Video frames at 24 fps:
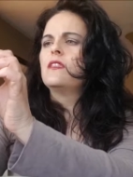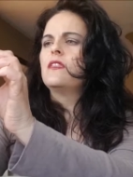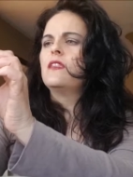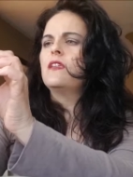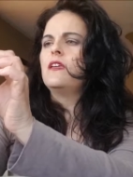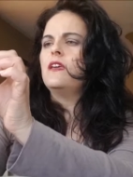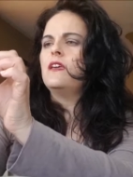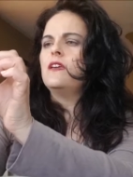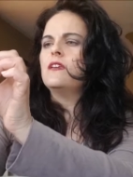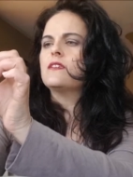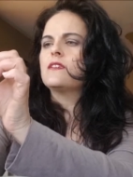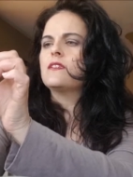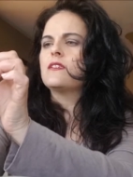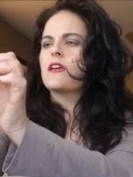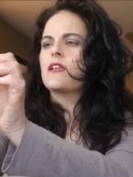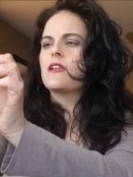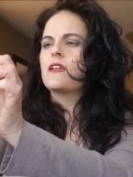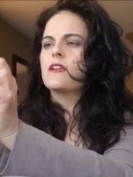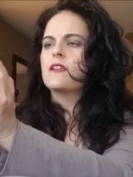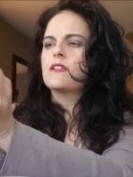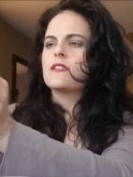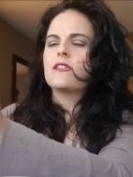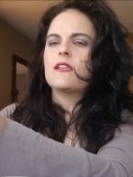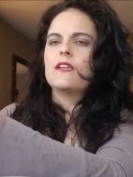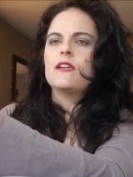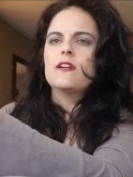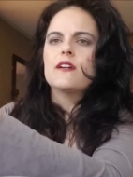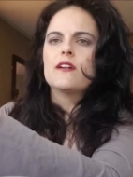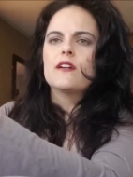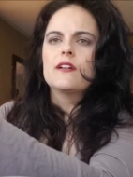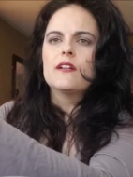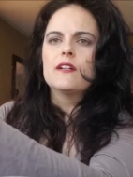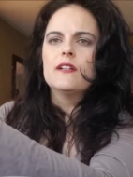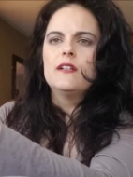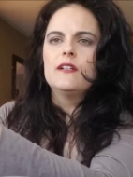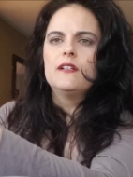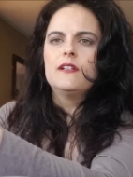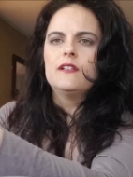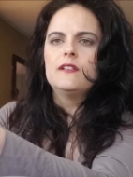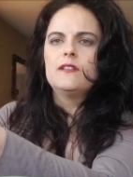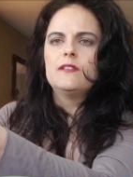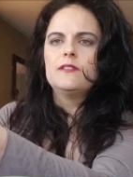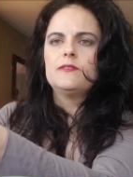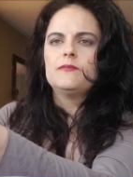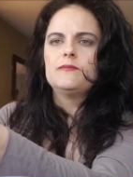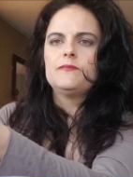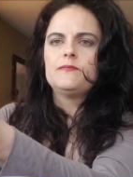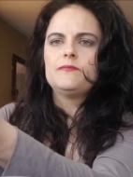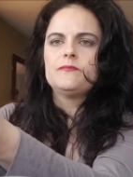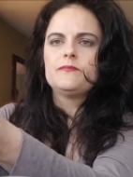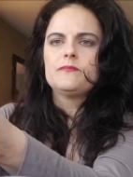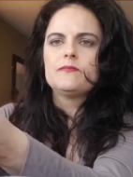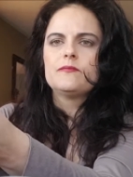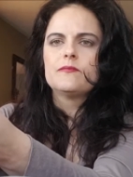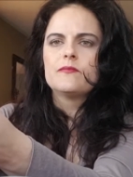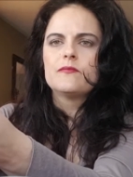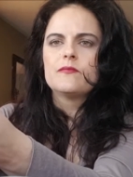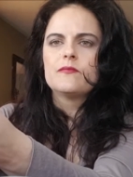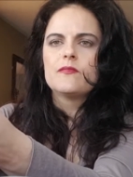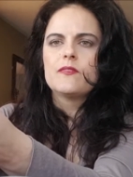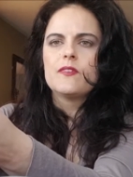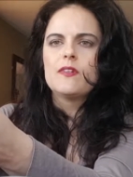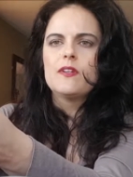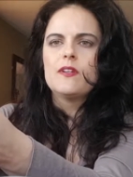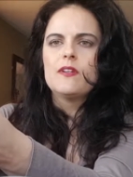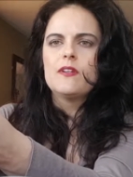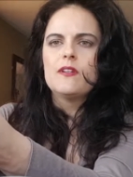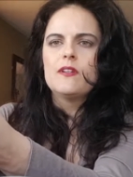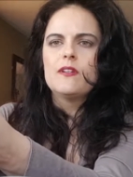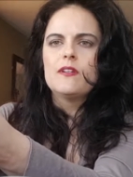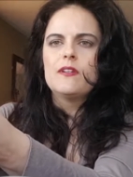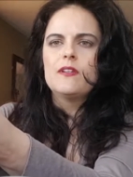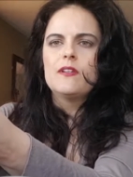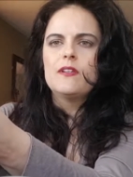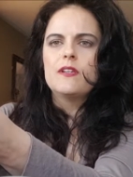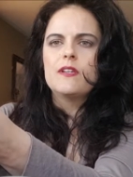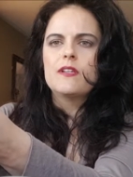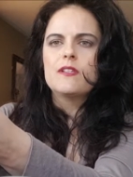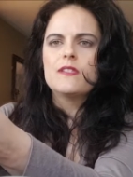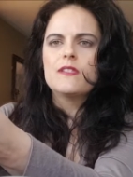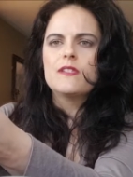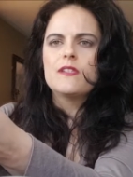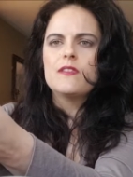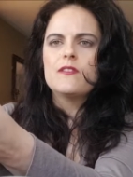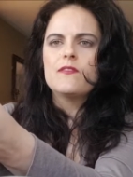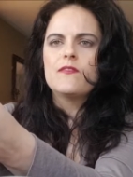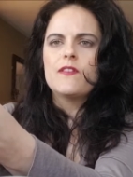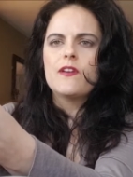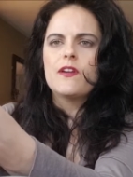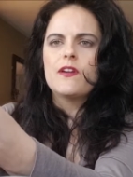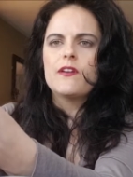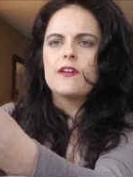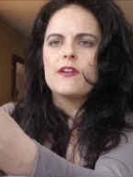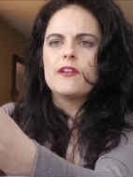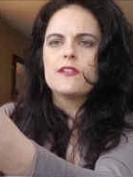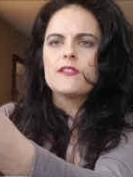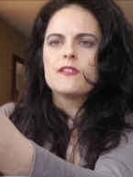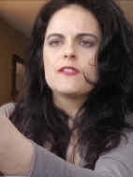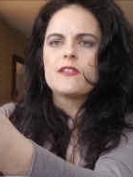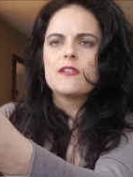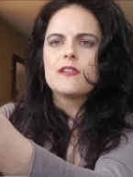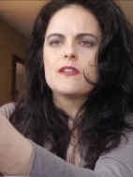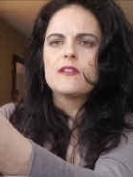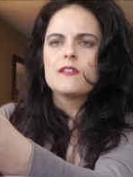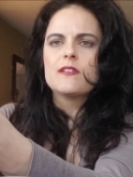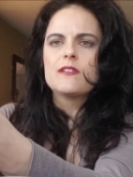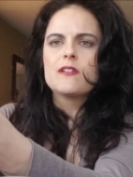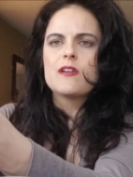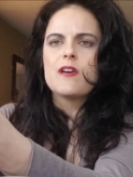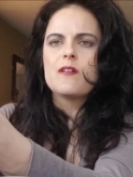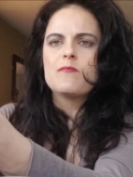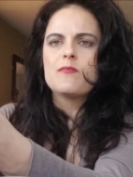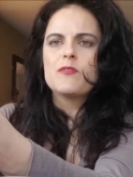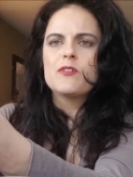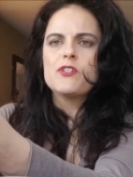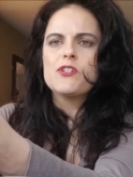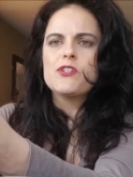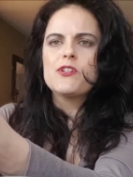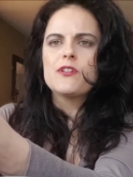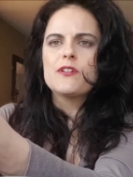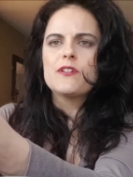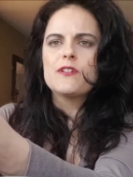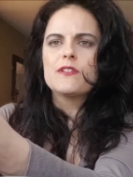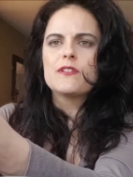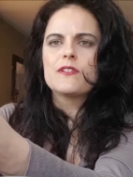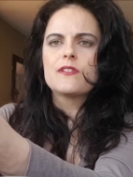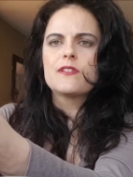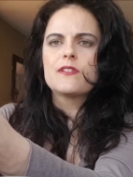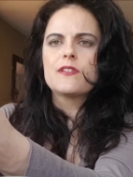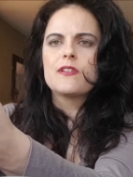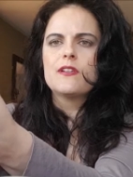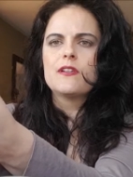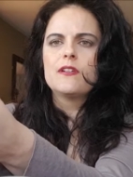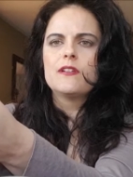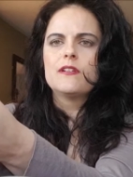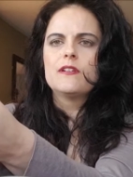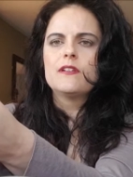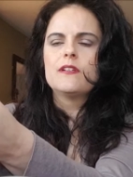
the settings here. You can see the various temperatures.